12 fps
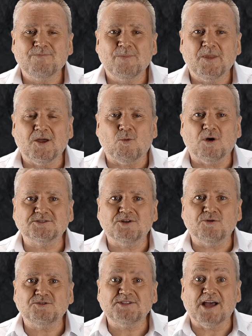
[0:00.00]
There was
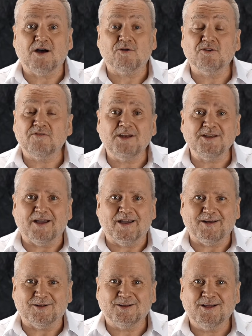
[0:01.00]
no sound of any
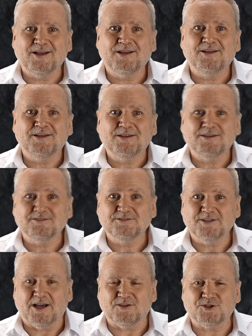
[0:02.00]
gale,
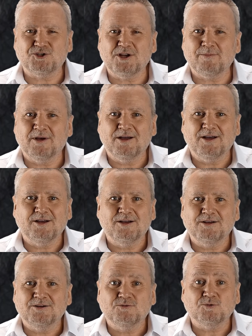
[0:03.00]
and the ship
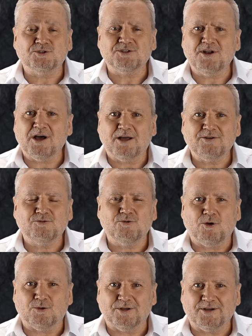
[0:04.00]
was not
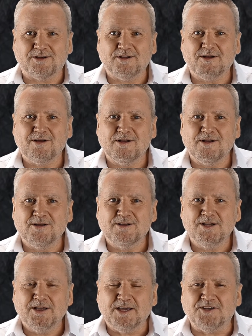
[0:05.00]
rolling.
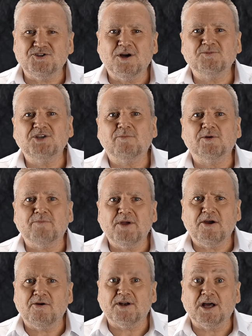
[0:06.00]
He jumped up and
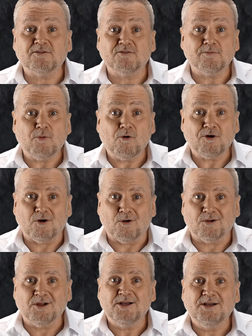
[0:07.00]
peered out of the
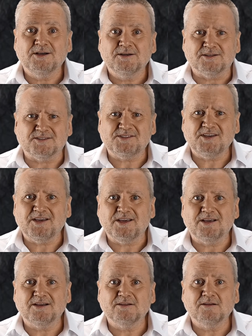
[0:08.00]
porthole. The
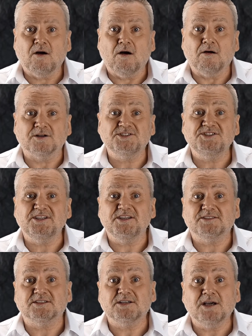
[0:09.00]
sea, oh,
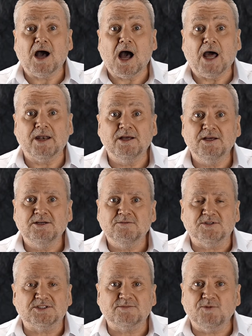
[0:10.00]
Jesus God,
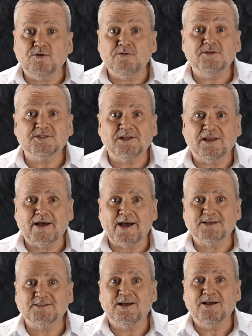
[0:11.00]
was smooth as
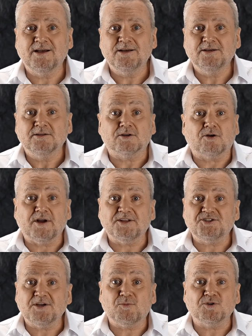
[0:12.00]
glass. The great
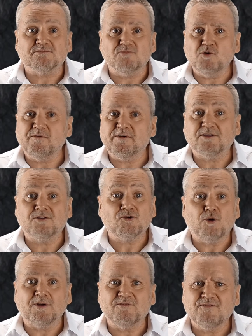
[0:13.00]
ship was moving through
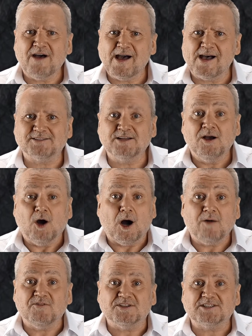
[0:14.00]
it fast,
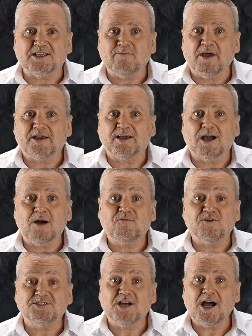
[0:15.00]
obviously making up for
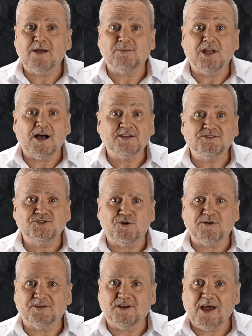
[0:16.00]
time lost
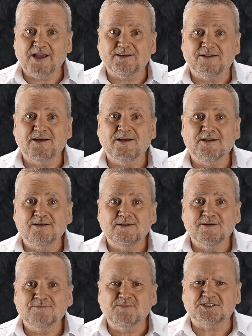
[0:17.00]
during the night.
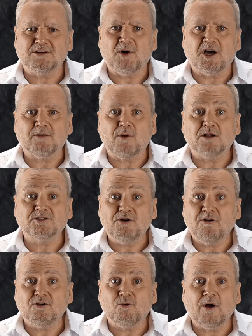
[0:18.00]
Mr. Bottleball
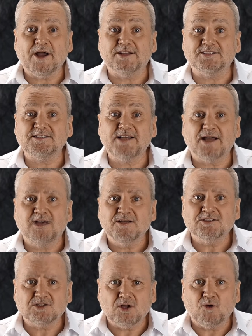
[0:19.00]
turned away and sat
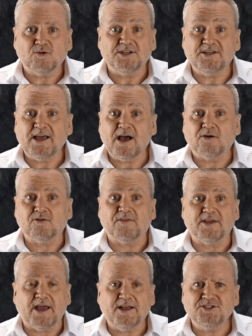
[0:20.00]
slowly down on
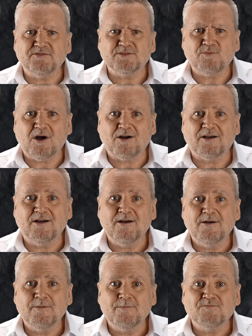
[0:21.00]
the edge of his bunk.
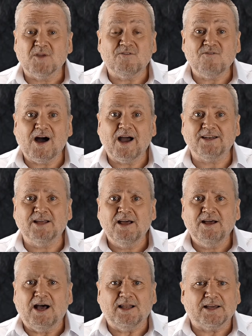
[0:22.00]
A fine
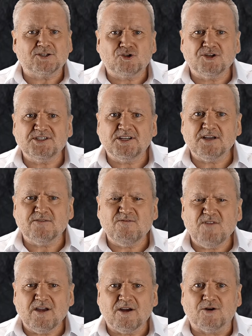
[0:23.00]
electricity of
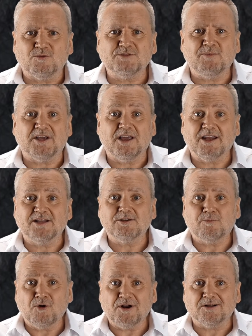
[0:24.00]
fear was beginning to
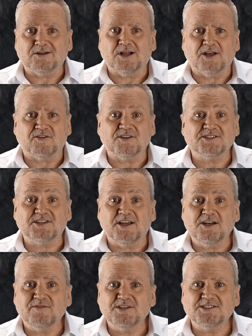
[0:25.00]
prickle under the skin
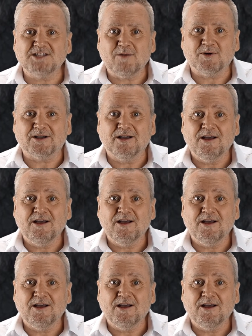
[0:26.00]
of his stomach.